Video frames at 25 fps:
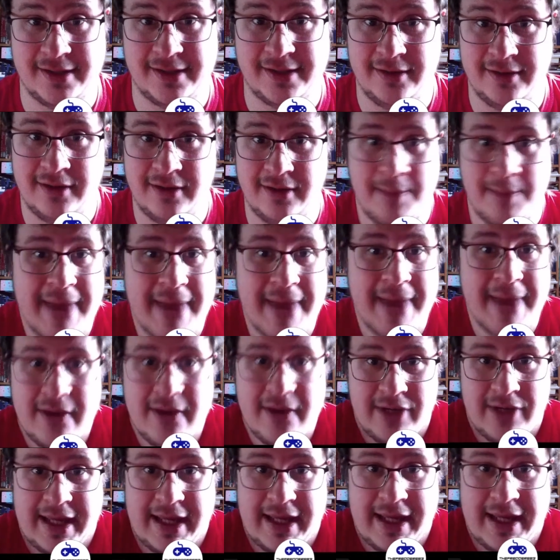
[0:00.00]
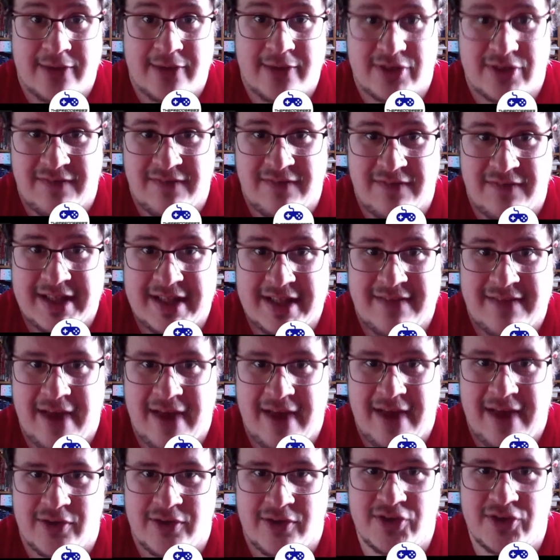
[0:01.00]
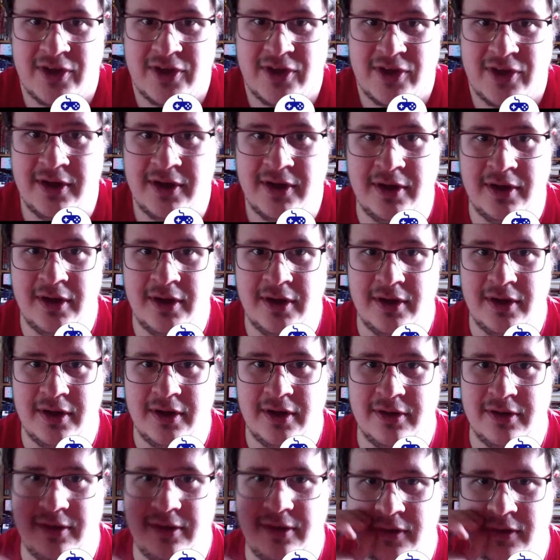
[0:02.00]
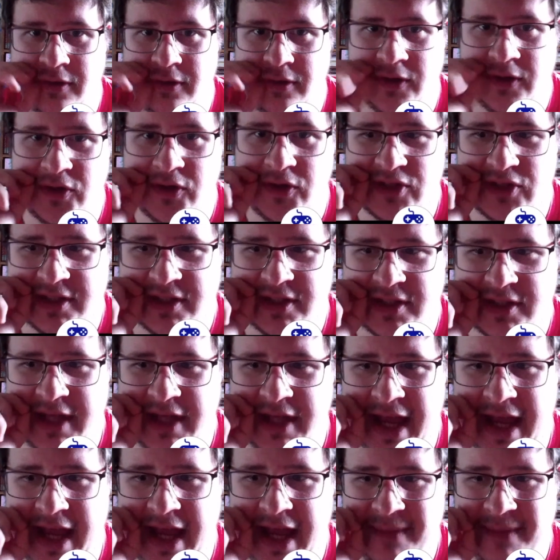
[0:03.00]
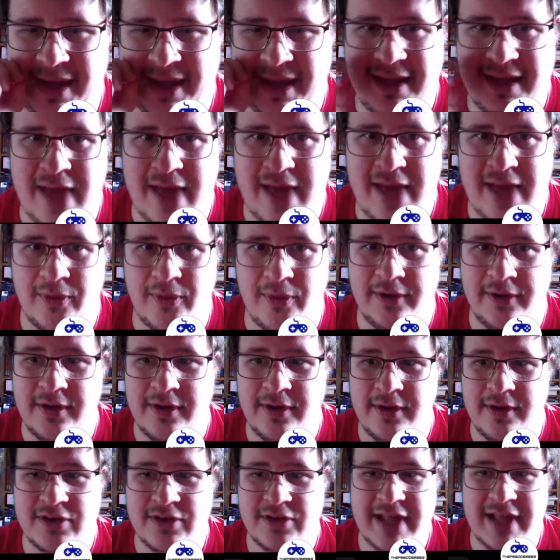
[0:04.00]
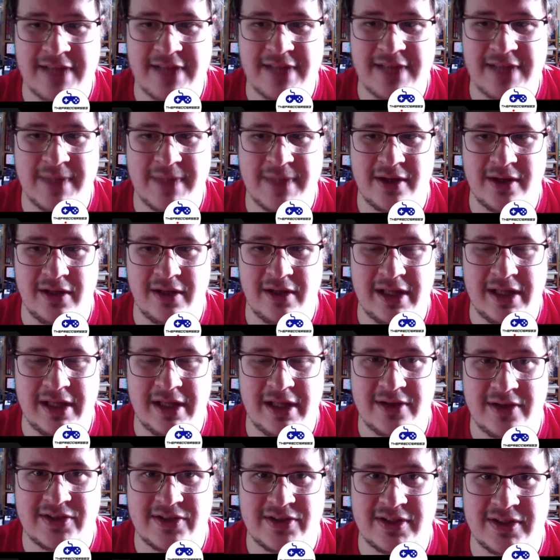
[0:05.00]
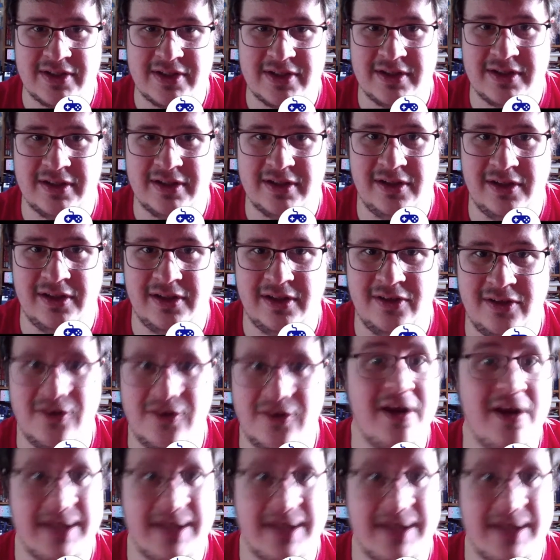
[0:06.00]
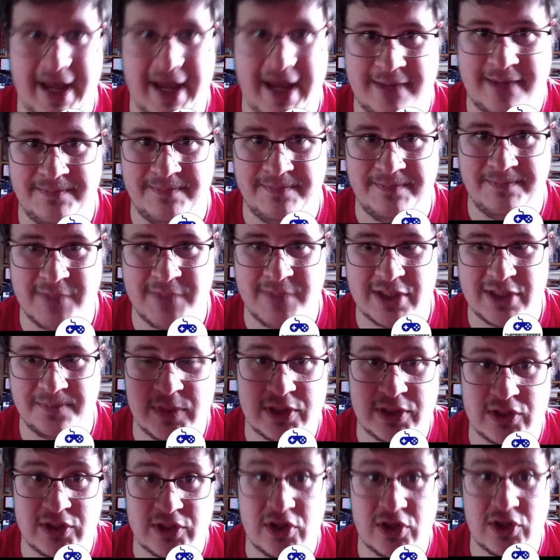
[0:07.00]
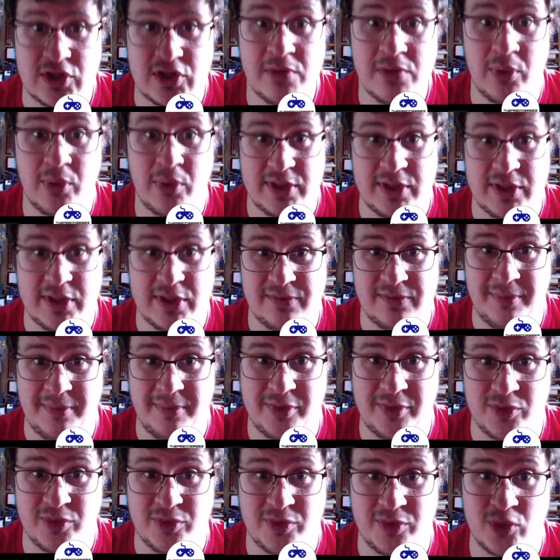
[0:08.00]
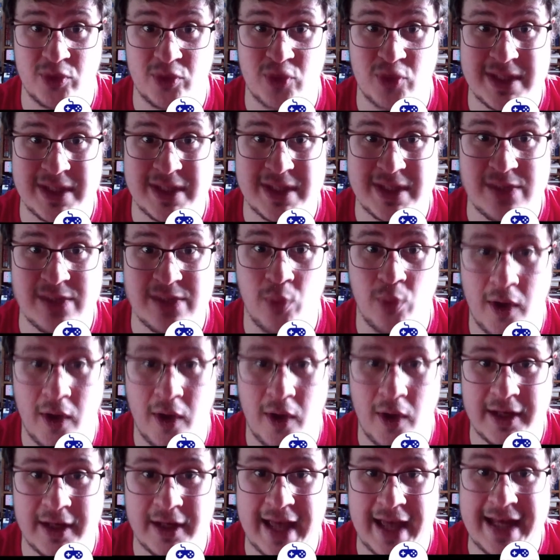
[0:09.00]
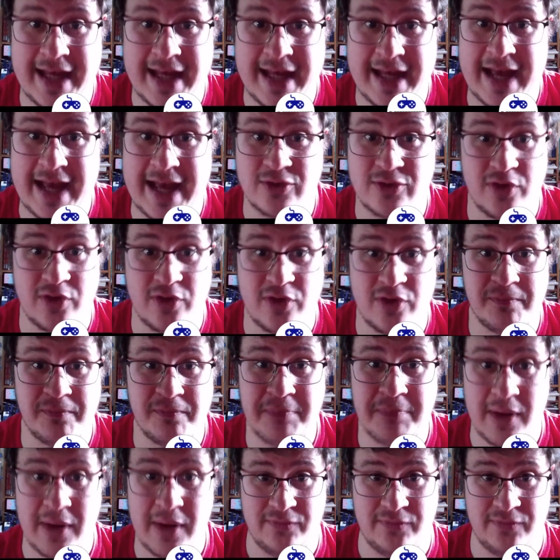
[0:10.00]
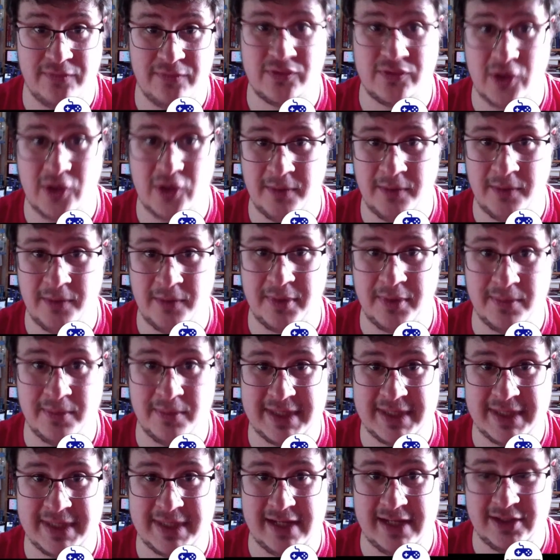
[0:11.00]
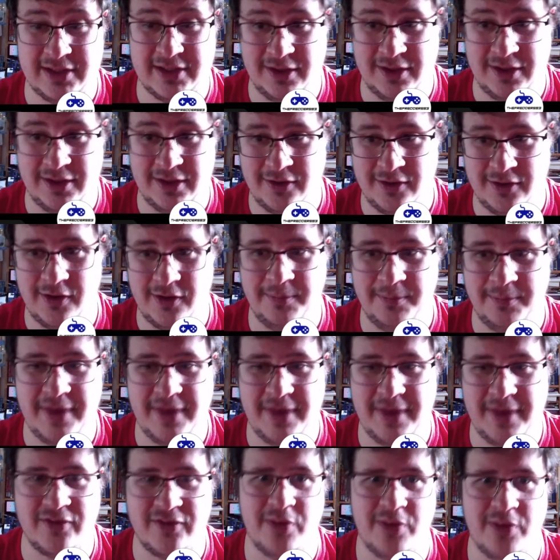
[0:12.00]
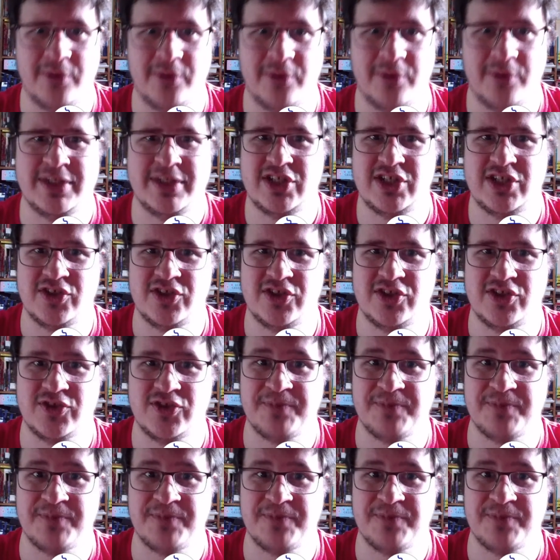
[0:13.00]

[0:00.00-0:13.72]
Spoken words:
apparently it was defensive errors that cost us the game in that one. So that's been our last 9 games. 2 points from a possible 21 and out of both cup competitions.